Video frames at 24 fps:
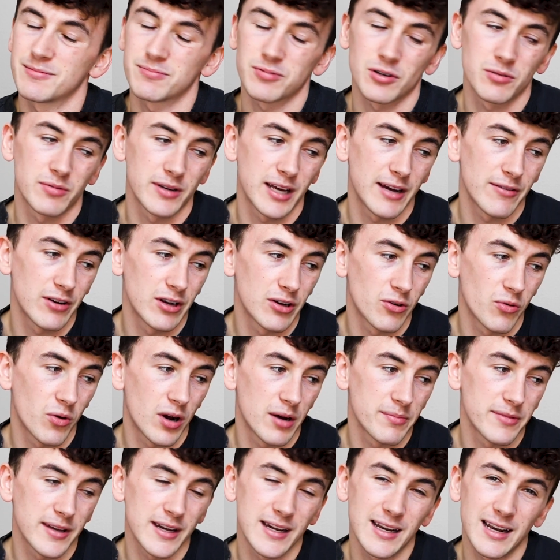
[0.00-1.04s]
probably have a little
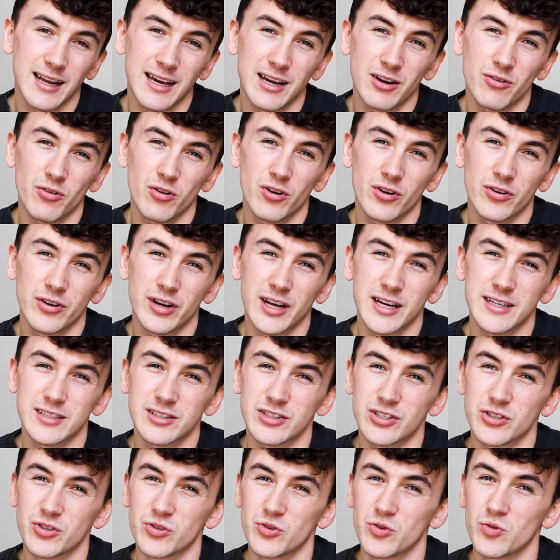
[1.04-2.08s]
update later on as
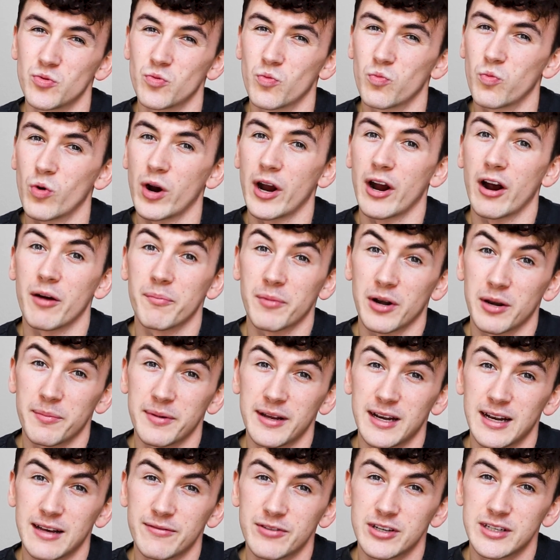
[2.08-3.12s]
to where I'm going to
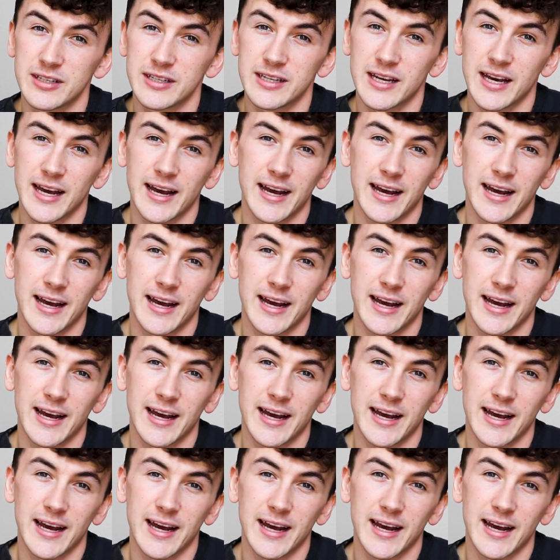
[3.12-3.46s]
be living